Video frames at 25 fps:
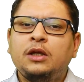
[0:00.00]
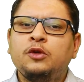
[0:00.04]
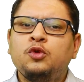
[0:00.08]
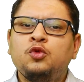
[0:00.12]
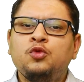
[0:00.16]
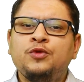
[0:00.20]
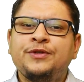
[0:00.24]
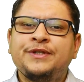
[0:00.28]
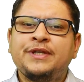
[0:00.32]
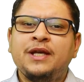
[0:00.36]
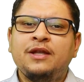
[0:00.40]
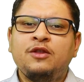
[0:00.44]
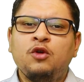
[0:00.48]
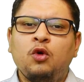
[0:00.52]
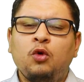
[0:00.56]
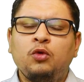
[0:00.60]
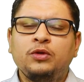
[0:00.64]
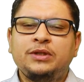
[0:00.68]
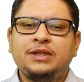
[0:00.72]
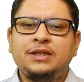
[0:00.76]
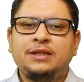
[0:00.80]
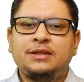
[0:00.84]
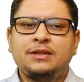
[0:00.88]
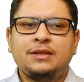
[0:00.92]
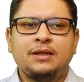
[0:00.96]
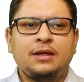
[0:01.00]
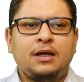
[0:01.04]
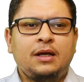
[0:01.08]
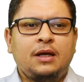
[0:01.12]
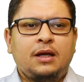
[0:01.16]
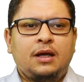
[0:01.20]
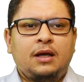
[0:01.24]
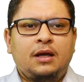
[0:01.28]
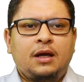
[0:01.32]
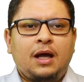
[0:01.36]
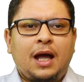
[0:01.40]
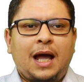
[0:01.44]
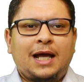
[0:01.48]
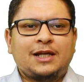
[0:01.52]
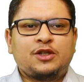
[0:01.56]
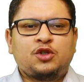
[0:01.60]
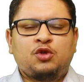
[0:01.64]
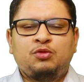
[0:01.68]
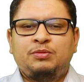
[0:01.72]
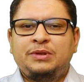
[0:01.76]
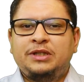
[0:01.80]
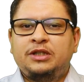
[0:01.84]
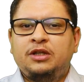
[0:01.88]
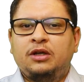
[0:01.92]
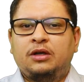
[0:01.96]
to say the audit has
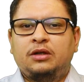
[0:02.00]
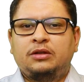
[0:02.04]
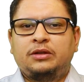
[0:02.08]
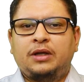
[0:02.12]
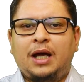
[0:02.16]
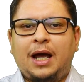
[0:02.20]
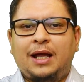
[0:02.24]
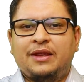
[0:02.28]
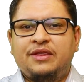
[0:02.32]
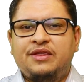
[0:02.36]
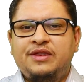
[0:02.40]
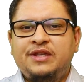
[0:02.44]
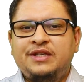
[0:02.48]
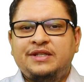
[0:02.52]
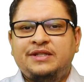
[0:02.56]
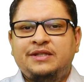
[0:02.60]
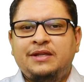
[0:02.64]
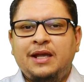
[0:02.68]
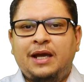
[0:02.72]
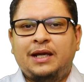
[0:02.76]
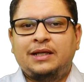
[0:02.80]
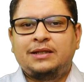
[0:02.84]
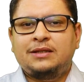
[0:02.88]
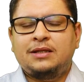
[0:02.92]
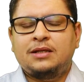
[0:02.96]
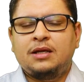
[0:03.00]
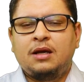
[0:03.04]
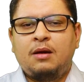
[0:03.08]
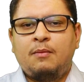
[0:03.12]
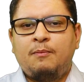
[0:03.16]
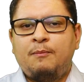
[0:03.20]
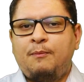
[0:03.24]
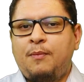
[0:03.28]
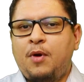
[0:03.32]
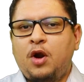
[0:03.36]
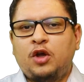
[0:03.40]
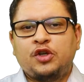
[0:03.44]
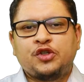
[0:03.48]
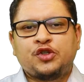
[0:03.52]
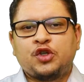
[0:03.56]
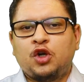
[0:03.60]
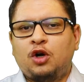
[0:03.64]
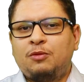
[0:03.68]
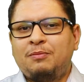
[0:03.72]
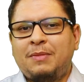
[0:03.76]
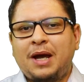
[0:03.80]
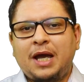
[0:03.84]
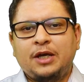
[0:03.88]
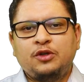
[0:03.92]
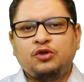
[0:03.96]
to be done at this date plus
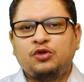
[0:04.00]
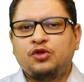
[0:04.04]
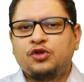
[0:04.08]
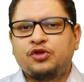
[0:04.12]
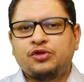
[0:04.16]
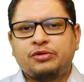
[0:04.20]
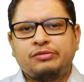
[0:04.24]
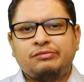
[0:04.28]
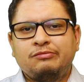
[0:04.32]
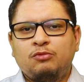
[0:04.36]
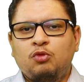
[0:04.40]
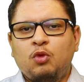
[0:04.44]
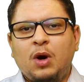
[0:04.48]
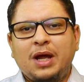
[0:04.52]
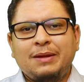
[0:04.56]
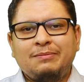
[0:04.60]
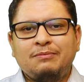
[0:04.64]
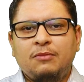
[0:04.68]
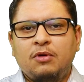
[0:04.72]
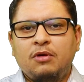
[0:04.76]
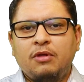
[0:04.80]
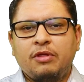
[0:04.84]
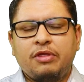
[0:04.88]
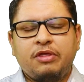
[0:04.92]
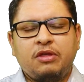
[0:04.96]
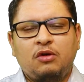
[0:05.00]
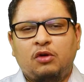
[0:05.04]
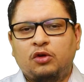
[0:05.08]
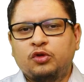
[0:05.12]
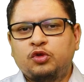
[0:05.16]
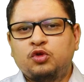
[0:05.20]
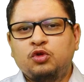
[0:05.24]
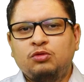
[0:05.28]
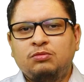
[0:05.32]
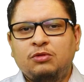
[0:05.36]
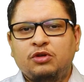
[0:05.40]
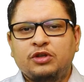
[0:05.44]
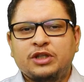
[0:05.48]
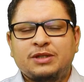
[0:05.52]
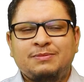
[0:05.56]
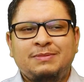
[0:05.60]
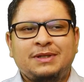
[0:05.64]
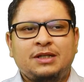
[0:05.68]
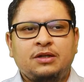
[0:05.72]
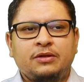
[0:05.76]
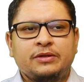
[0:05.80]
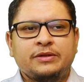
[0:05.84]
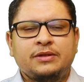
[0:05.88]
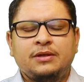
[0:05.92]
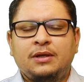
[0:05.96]
or minus 1 month or 2 months,
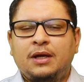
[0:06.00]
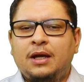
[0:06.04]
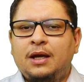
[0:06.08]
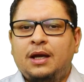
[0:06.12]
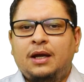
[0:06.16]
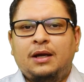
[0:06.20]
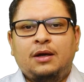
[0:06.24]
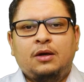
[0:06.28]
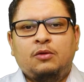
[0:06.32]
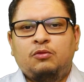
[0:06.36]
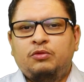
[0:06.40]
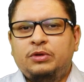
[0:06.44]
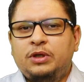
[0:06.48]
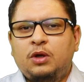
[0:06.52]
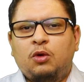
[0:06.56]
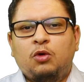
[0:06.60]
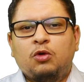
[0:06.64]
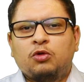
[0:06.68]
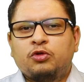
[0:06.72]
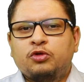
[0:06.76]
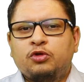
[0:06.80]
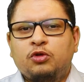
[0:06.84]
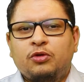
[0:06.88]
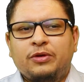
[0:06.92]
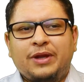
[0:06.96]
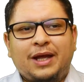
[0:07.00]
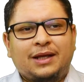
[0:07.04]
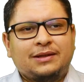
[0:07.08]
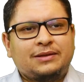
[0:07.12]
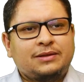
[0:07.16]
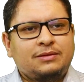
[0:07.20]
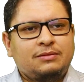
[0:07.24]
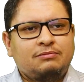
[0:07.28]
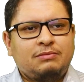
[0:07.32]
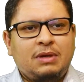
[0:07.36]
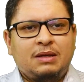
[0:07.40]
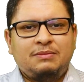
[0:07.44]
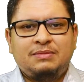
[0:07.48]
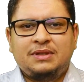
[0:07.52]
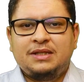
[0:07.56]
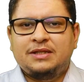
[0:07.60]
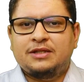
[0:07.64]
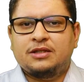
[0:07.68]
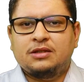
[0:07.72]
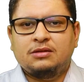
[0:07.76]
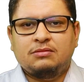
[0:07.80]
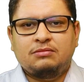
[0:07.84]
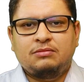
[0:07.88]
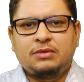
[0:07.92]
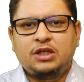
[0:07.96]
because we all know that maybe
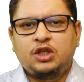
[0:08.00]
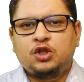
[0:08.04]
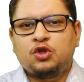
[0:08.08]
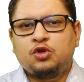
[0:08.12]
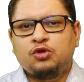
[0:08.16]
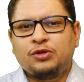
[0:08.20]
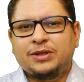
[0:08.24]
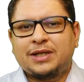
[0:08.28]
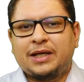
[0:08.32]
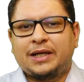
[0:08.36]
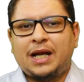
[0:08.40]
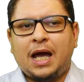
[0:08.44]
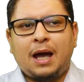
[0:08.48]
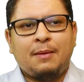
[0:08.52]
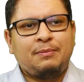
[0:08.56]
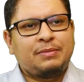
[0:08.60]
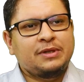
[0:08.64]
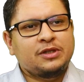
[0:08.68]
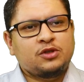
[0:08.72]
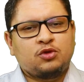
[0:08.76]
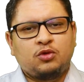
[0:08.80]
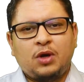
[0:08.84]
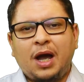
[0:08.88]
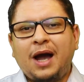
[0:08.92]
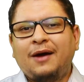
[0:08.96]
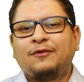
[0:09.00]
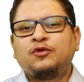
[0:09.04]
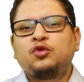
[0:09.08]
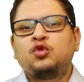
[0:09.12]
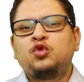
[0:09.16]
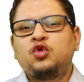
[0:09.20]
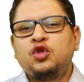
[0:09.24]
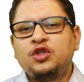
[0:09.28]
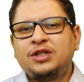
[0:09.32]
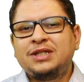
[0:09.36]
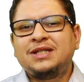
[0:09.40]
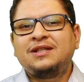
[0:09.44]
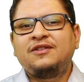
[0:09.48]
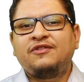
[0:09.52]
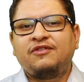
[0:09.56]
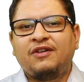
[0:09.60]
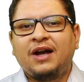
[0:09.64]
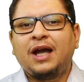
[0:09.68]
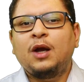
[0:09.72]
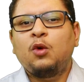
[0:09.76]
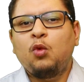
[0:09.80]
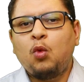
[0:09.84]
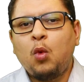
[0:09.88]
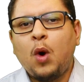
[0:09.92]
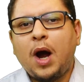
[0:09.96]
some issues can happen. So you have to
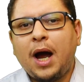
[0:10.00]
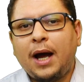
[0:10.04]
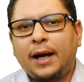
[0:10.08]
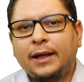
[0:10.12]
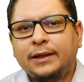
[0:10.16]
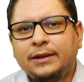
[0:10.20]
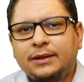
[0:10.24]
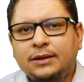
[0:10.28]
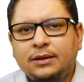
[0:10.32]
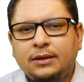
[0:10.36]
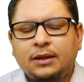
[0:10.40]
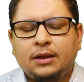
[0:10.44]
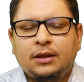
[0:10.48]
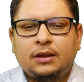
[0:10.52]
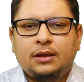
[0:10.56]
justify why